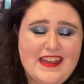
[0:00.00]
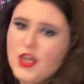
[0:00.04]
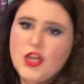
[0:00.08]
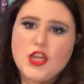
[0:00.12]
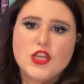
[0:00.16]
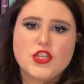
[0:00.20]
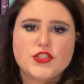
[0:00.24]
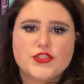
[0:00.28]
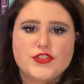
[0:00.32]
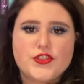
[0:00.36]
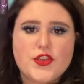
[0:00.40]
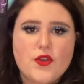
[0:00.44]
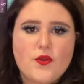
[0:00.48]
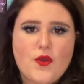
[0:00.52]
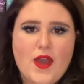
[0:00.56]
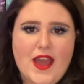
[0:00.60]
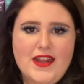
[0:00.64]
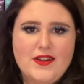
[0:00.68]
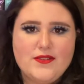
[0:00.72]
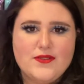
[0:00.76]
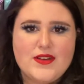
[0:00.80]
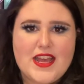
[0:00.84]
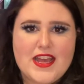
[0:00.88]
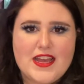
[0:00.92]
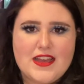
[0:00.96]
So I
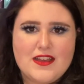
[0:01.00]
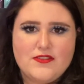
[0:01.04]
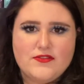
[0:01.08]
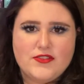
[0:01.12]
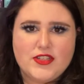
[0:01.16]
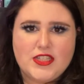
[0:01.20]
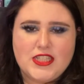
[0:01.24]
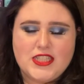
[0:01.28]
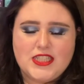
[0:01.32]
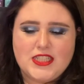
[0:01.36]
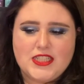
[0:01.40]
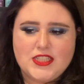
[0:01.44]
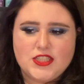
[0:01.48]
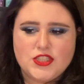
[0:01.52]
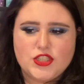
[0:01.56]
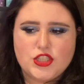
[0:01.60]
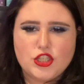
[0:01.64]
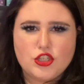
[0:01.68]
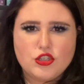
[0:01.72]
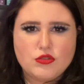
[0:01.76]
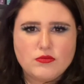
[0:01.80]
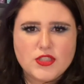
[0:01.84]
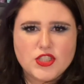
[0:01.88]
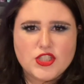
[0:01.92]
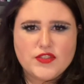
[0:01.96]
don't have
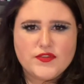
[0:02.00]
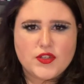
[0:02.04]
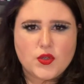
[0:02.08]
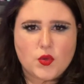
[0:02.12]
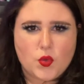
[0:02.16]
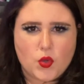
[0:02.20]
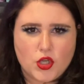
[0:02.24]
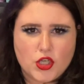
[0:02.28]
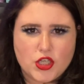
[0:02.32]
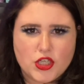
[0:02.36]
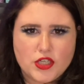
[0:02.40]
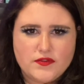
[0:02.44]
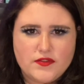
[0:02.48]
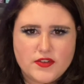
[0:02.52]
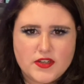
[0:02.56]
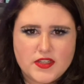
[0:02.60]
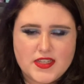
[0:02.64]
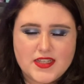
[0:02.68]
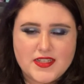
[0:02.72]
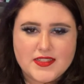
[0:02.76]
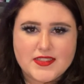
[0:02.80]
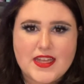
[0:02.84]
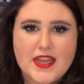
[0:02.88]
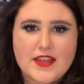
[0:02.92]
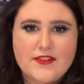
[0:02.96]
too much of an order for
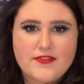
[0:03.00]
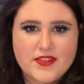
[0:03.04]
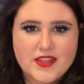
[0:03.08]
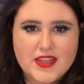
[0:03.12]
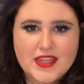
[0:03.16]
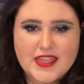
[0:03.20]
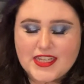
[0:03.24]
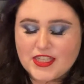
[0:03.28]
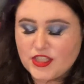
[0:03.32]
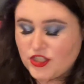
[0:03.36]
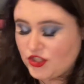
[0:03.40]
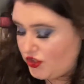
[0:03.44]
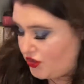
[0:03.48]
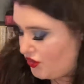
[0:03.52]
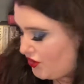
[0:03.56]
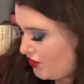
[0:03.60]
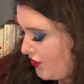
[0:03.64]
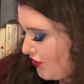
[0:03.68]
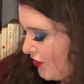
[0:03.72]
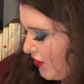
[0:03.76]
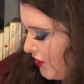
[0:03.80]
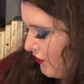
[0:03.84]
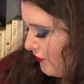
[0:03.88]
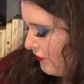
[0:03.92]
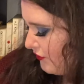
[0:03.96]
this. I feel like I should
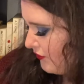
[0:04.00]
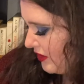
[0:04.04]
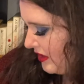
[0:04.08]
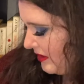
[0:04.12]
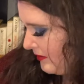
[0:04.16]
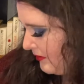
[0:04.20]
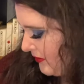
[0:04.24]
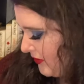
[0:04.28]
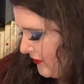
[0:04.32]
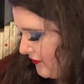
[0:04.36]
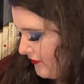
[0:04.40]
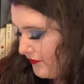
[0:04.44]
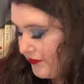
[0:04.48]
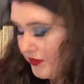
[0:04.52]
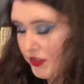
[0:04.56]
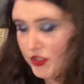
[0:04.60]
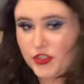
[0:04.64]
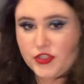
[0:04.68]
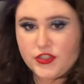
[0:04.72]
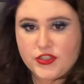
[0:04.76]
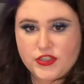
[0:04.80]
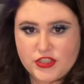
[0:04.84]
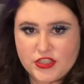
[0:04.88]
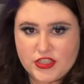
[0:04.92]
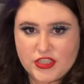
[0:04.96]
go from
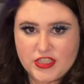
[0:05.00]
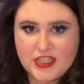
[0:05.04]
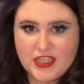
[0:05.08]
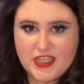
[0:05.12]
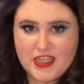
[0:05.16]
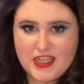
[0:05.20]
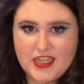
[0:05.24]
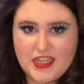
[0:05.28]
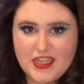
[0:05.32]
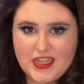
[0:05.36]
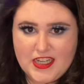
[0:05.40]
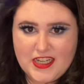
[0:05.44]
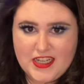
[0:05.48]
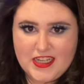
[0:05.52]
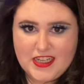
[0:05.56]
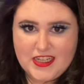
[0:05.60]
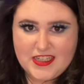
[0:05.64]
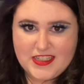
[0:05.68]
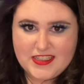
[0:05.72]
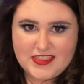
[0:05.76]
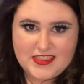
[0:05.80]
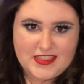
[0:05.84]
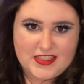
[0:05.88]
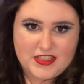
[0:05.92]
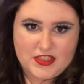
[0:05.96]
first
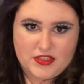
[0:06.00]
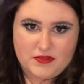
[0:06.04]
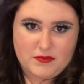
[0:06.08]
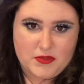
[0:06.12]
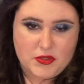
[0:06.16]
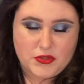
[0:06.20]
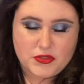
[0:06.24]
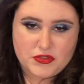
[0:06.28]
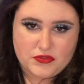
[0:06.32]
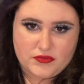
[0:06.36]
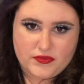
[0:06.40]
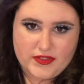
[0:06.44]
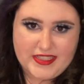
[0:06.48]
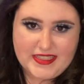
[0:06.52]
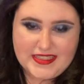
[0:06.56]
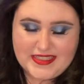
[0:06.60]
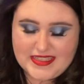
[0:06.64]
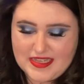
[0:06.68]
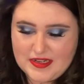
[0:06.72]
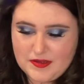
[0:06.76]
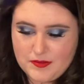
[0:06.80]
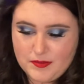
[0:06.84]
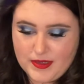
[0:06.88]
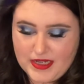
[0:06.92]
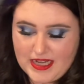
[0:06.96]
to most
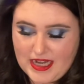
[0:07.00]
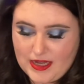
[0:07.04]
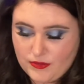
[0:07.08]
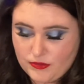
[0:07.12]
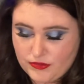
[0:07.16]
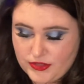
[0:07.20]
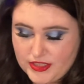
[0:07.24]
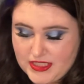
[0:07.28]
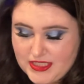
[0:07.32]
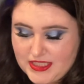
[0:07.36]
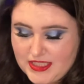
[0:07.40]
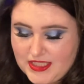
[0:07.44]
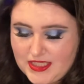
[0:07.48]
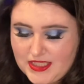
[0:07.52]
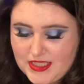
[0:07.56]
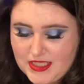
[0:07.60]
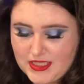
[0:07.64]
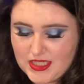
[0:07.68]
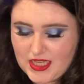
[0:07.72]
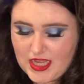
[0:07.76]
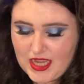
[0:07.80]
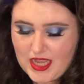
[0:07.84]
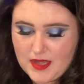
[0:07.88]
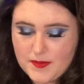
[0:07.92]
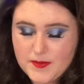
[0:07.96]
recent, but
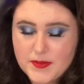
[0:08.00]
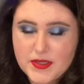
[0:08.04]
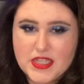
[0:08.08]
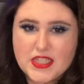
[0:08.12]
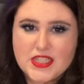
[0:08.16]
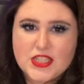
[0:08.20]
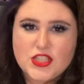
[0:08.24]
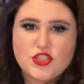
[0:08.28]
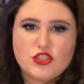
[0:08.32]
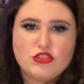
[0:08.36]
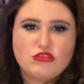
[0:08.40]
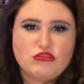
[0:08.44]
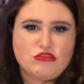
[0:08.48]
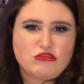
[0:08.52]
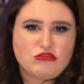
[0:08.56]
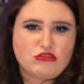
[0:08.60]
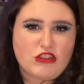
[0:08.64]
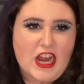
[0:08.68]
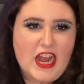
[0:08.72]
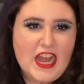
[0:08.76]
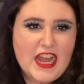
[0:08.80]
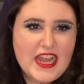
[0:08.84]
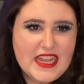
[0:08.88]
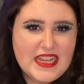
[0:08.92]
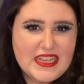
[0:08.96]
I'm gonna
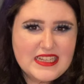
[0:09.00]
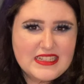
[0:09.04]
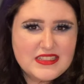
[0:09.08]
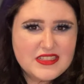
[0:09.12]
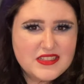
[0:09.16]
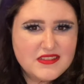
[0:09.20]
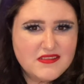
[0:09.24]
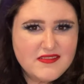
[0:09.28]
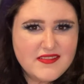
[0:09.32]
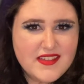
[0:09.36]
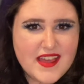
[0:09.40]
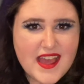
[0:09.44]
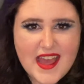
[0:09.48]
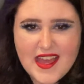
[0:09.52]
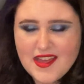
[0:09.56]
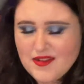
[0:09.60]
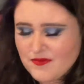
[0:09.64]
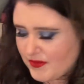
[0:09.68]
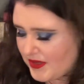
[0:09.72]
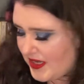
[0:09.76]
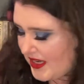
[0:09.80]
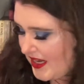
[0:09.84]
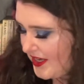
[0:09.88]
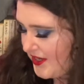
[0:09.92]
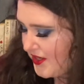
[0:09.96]
try and do that,
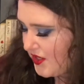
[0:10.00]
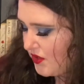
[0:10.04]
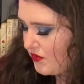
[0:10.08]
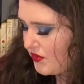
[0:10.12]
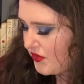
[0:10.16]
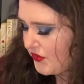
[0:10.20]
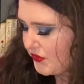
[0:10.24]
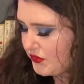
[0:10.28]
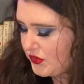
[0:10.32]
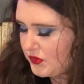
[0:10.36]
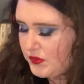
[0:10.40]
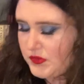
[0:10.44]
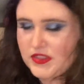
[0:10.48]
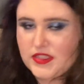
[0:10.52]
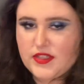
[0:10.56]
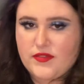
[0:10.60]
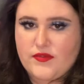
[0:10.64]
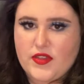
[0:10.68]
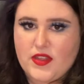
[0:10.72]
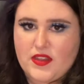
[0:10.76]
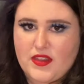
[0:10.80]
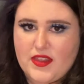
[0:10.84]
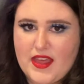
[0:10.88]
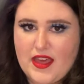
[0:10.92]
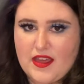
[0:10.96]
but I don't know
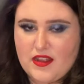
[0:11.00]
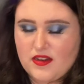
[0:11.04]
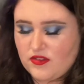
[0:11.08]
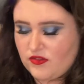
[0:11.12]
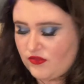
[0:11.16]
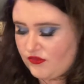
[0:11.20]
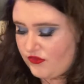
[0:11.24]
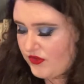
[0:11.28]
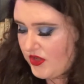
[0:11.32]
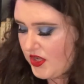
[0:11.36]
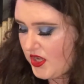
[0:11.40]
specifically out of